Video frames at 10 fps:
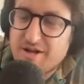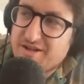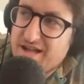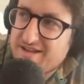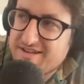
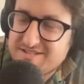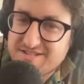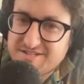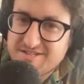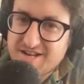well, I
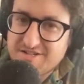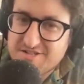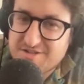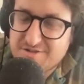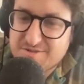guess it kind of
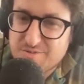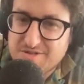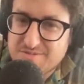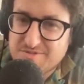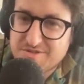just grew a
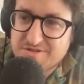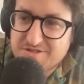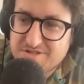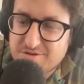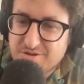wisdom tooth.
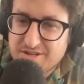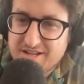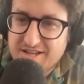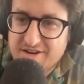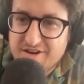It just grew in
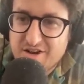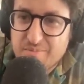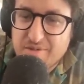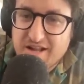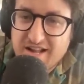like a year
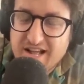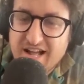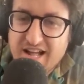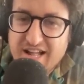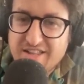ago. But
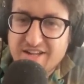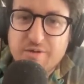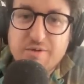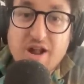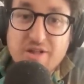uh, they're
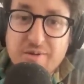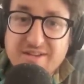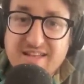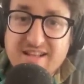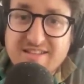like, we're not only
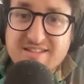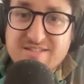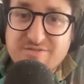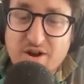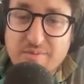going to take
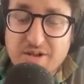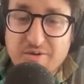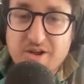this from